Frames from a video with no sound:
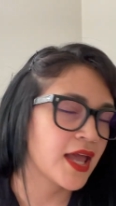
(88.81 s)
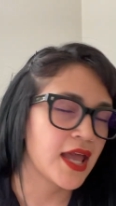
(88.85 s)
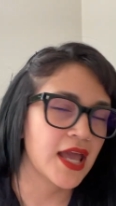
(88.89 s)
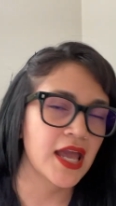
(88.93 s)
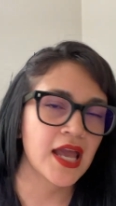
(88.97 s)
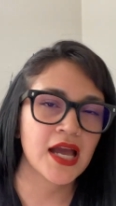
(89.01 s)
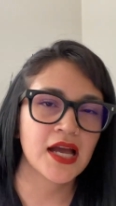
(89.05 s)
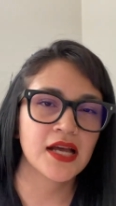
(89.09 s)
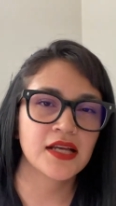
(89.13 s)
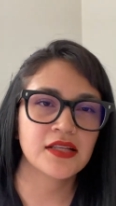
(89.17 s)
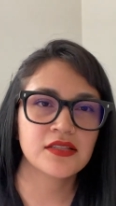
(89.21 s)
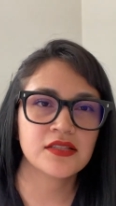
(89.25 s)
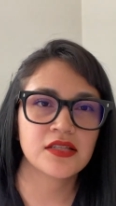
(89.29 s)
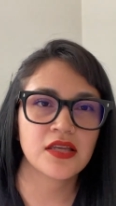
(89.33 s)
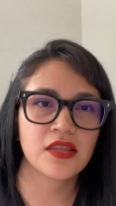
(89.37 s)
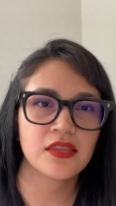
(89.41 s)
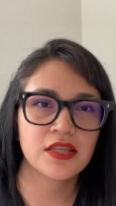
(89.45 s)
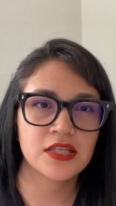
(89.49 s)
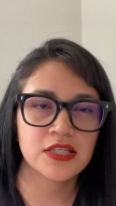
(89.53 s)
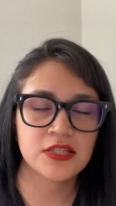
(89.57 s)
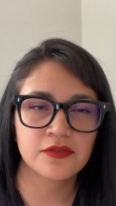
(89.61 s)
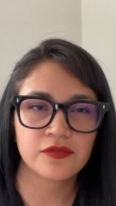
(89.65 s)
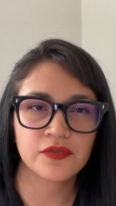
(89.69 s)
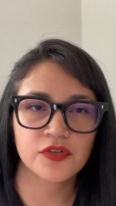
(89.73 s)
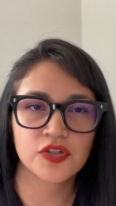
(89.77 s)
And
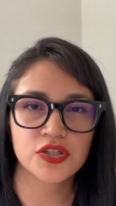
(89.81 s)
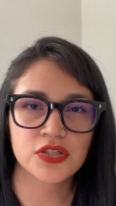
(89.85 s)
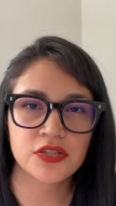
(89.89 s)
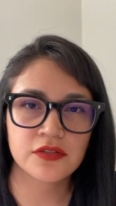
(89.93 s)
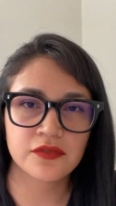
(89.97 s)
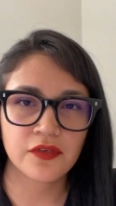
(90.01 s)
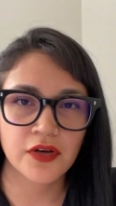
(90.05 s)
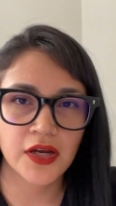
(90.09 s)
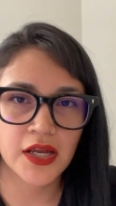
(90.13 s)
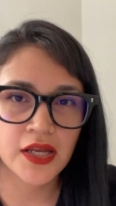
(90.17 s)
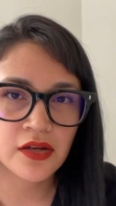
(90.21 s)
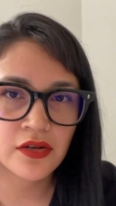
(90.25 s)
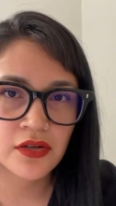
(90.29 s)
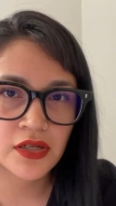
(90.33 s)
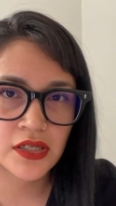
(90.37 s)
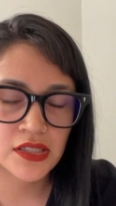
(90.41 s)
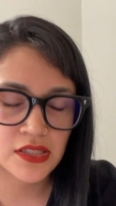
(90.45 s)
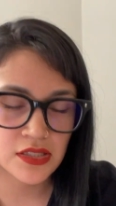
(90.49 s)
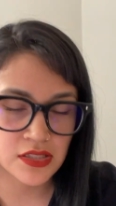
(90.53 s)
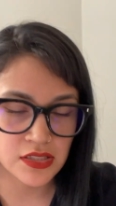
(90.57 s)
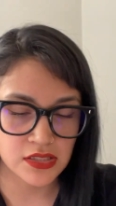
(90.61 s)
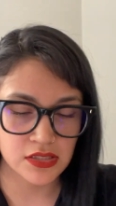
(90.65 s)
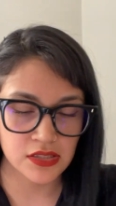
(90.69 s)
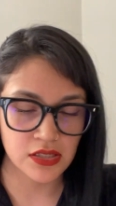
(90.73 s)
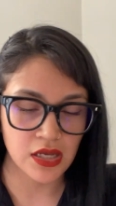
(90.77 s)
this first
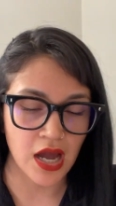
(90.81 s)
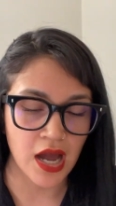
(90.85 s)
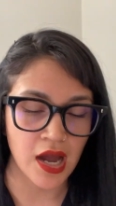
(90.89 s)
fragrance,